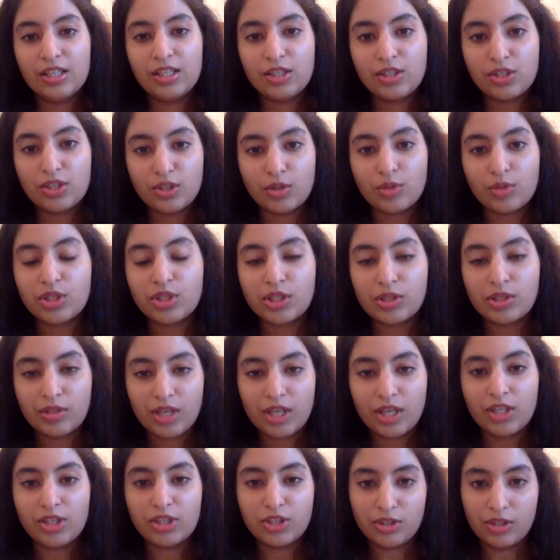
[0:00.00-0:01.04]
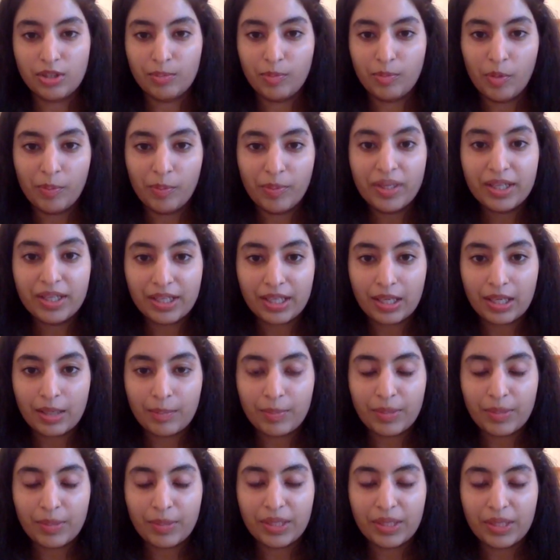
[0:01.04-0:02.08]
socio-cultural mobility,
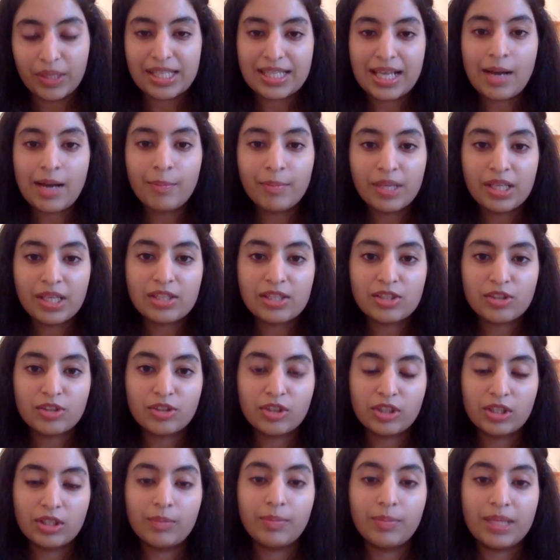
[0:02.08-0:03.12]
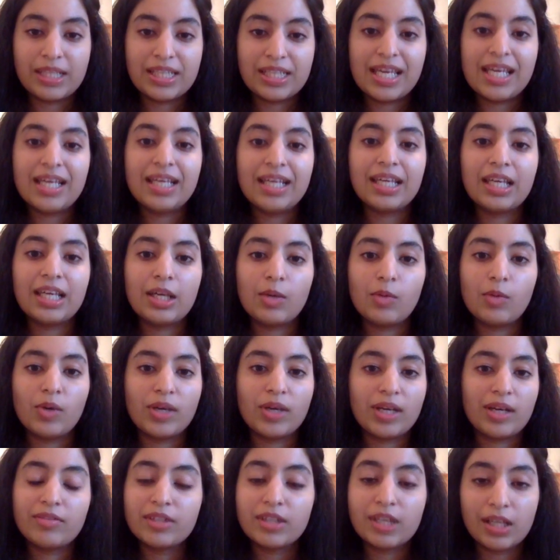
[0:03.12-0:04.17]
because that means you're going to be taking
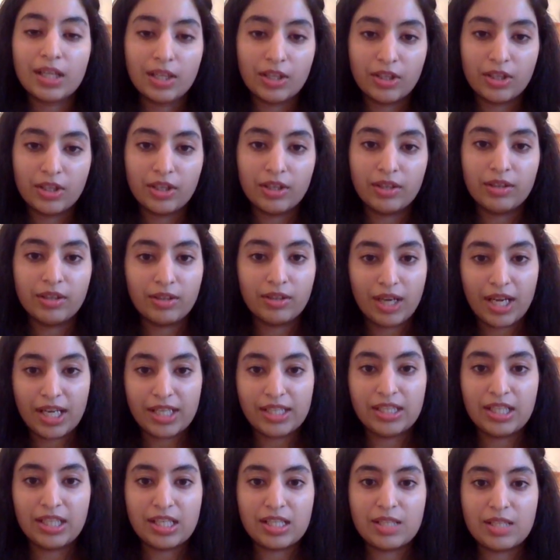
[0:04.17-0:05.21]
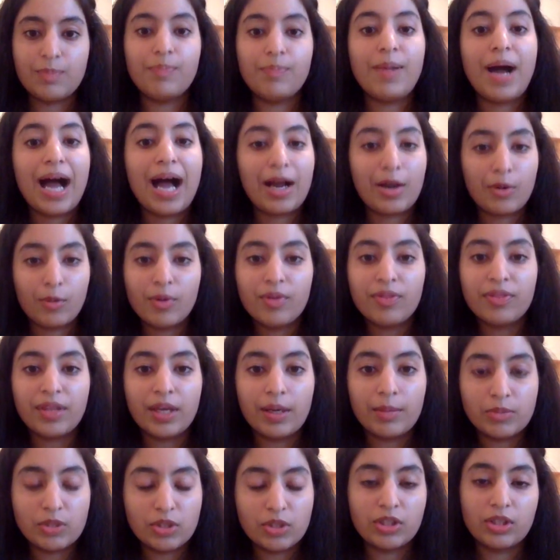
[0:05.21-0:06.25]
whatever they learn, their ideas, back with
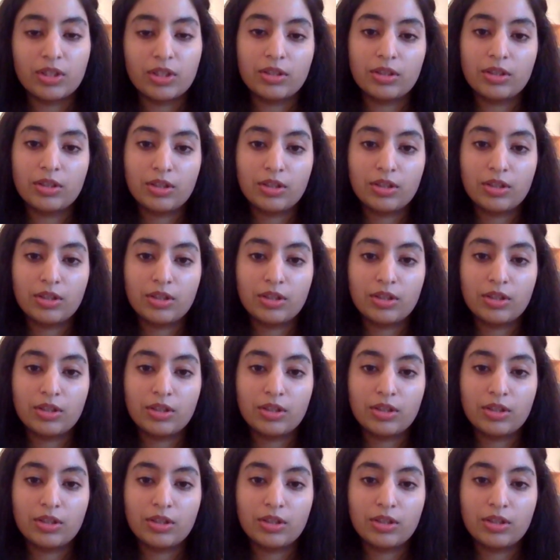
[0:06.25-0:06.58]
them to their